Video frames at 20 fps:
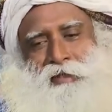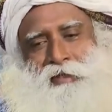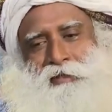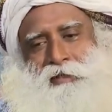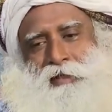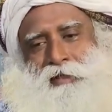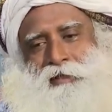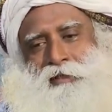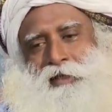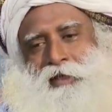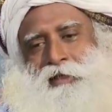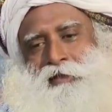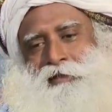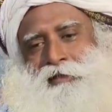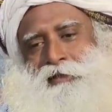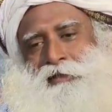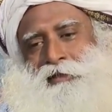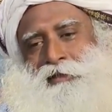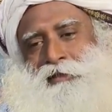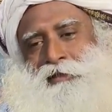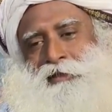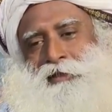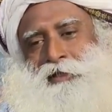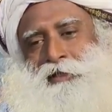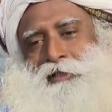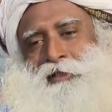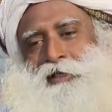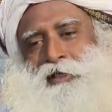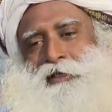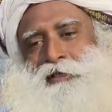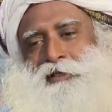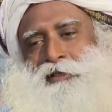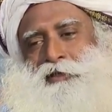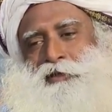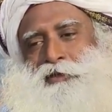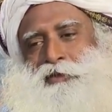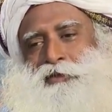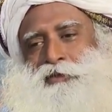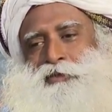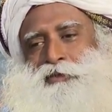the deity
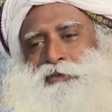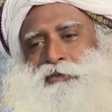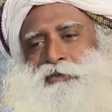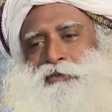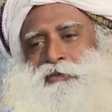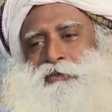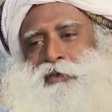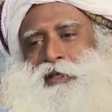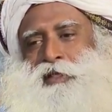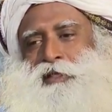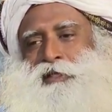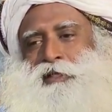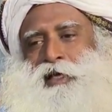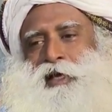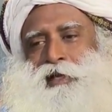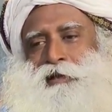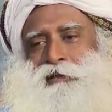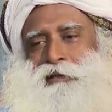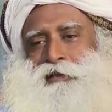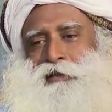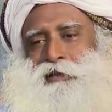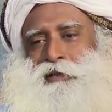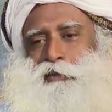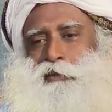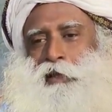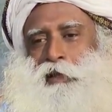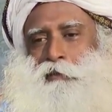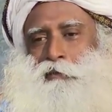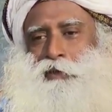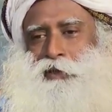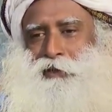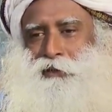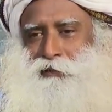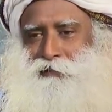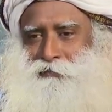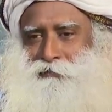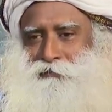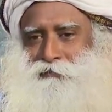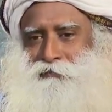dedicated to one's health and well-being.